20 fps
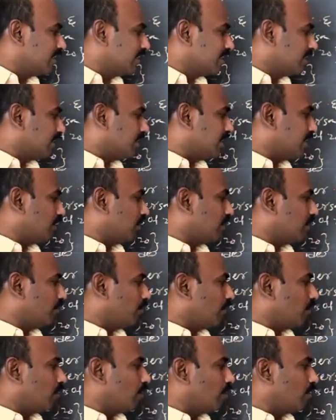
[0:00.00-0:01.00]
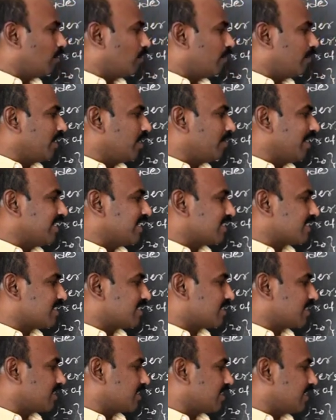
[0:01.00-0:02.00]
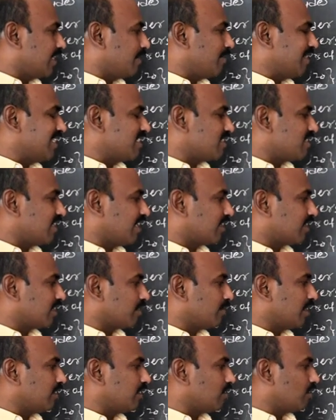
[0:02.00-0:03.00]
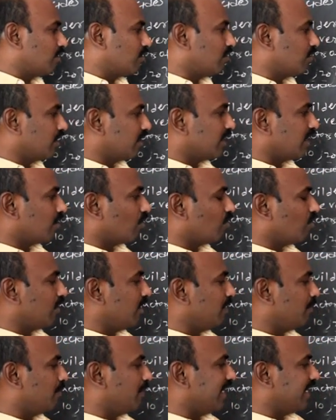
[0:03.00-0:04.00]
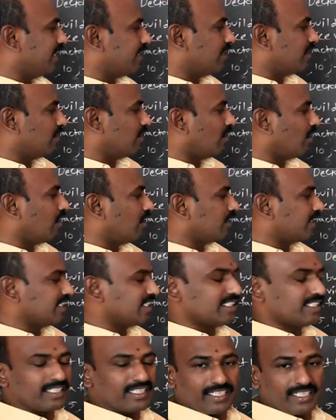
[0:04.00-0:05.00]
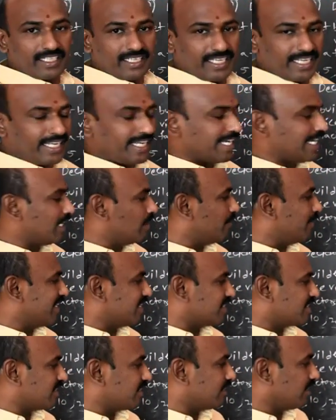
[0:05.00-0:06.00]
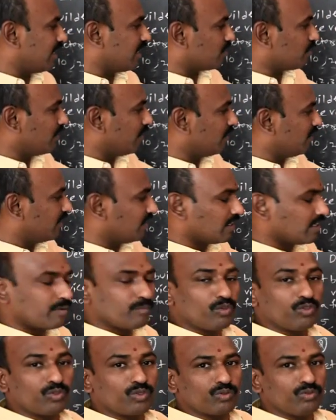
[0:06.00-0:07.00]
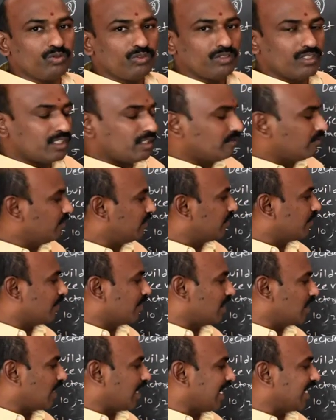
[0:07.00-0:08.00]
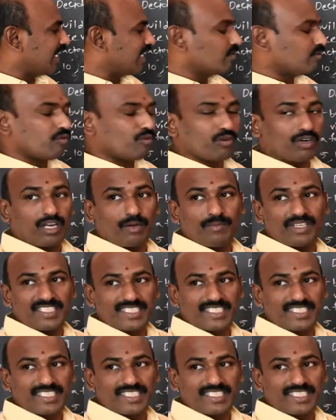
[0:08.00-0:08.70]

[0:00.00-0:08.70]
B minus A means nothing but here only B, not in A elements. That's why we will remove 2, we will write as 4,